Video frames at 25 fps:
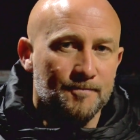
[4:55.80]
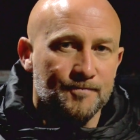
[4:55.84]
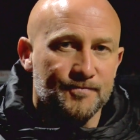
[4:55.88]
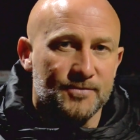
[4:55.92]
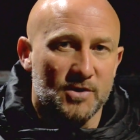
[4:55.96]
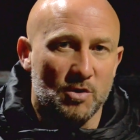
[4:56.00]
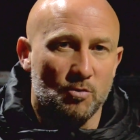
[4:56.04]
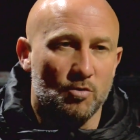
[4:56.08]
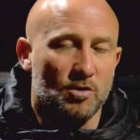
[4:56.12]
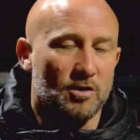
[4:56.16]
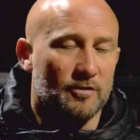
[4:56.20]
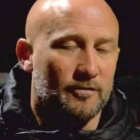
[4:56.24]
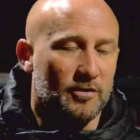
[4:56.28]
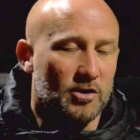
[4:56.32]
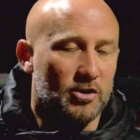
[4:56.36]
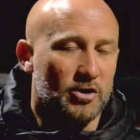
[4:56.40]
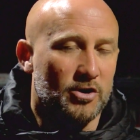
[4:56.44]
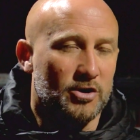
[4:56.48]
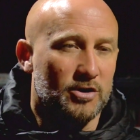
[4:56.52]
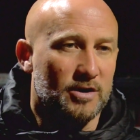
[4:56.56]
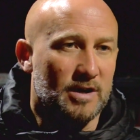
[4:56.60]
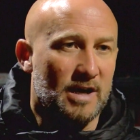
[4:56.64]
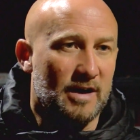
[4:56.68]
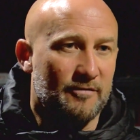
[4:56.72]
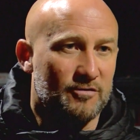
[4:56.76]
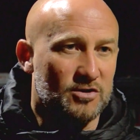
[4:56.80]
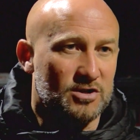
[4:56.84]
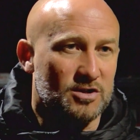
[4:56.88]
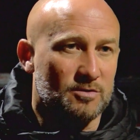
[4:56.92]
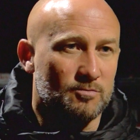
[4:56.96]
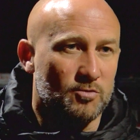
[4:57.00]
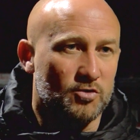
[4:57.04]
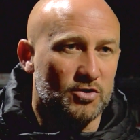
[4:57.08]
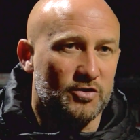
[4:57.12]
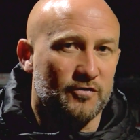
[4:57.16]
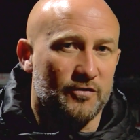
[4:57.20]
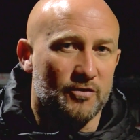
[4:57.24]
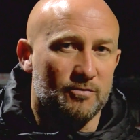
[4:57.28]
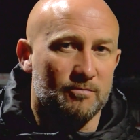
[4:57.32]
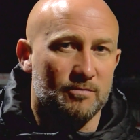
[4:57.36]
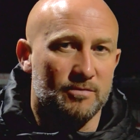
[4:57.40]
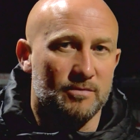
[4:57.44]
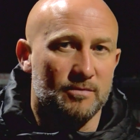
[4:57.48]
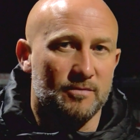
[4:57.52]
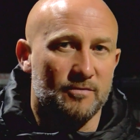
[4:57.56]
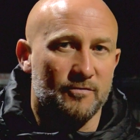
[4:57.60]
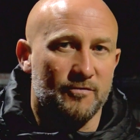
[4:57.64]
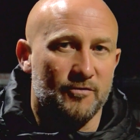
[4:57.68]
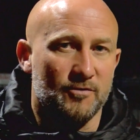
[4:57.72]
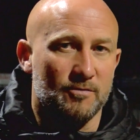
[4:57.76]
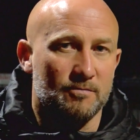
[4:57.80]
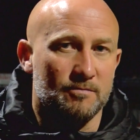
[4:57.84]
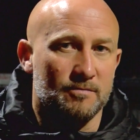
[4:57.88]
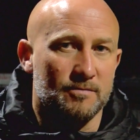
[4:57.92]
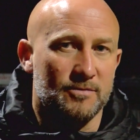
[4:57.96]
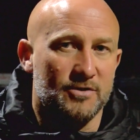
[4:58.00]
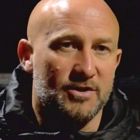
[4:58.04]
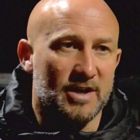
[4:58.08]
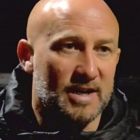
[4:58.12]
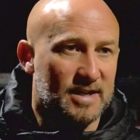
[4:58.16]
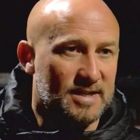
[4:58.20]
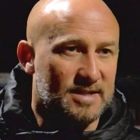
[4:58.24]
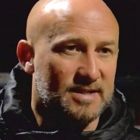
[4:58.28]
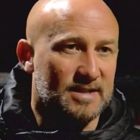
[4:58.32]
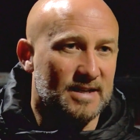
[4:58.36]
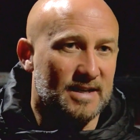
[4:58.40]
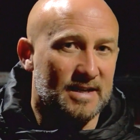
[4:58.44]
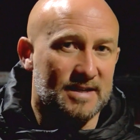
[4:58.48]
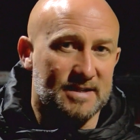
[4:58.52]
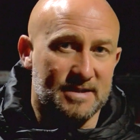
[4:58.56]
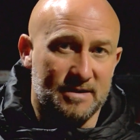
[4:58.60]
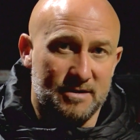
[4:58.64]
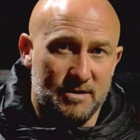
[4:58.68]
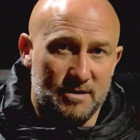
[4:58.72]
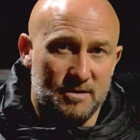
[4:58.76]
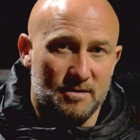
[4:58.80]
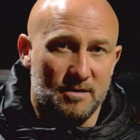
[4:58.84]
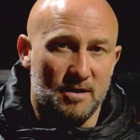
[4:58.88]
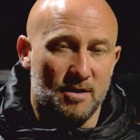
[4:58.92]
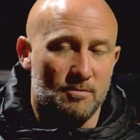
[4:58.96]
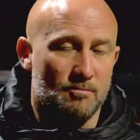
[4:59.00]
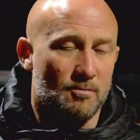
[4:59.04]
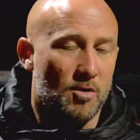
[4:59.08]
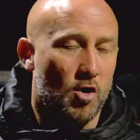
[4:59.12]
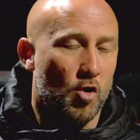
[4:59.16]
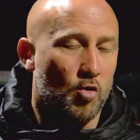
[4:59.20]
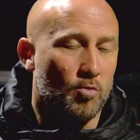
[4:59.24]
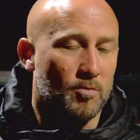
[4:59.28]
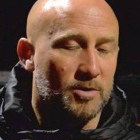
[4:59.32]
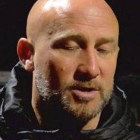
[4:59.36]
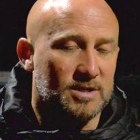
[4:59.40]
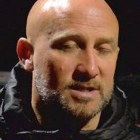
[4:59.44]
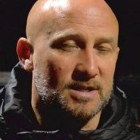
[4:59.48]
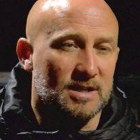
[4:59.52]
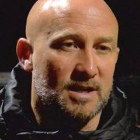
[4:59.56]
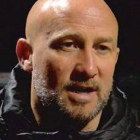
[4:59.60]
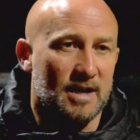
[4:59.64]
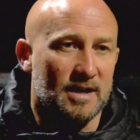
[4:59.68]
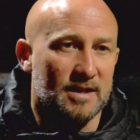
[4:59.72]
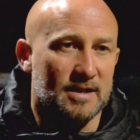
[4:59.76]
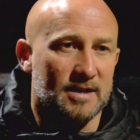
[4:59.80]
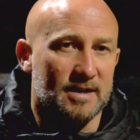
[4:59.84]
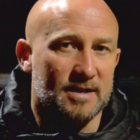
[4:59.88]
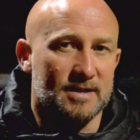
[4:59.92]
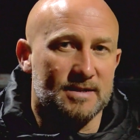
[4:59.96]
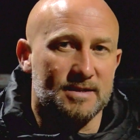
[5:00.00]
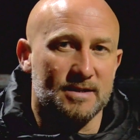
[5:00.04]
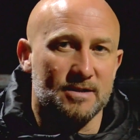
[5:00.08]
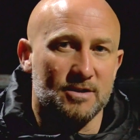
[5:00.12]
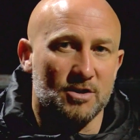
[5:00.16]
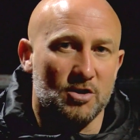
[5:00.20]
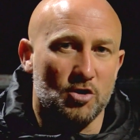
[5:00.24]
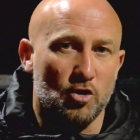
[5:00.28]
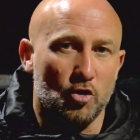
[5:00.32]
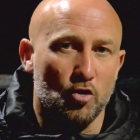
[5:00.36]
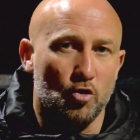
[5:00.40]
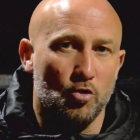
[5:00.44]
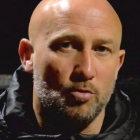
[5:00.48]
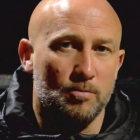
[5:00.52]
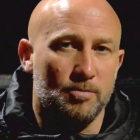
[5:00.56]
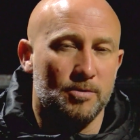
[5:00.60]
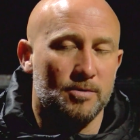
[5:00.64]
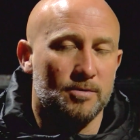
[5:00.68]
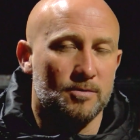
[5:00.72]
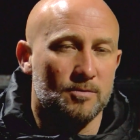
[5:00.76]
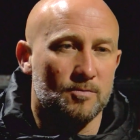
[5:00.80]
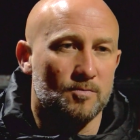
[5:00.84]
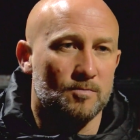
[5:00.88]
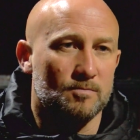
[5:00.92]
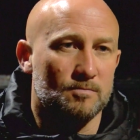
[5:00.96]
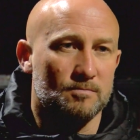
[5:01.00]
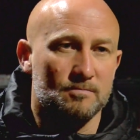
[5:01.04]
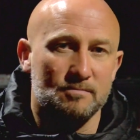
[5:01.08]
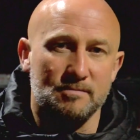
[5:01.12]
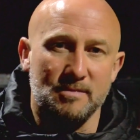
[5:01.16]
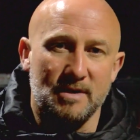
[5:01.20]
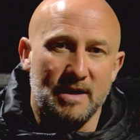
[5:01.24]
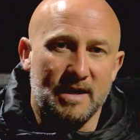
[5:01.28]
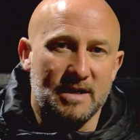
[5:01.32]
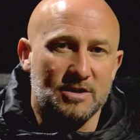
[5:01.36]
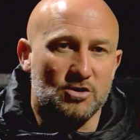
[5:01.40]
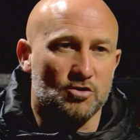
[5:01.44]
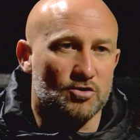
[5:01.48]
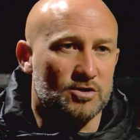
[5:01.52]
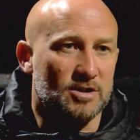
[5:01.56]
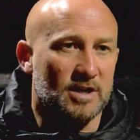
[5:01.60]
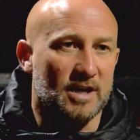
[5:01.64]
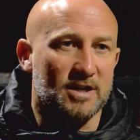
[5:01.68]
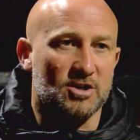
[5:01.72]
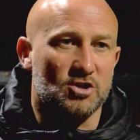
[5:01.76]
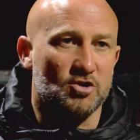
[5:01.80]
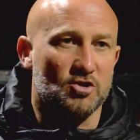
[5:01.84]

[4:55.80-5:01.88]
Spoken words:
have learned ever so much from this season and moments like this. And the club, it just gets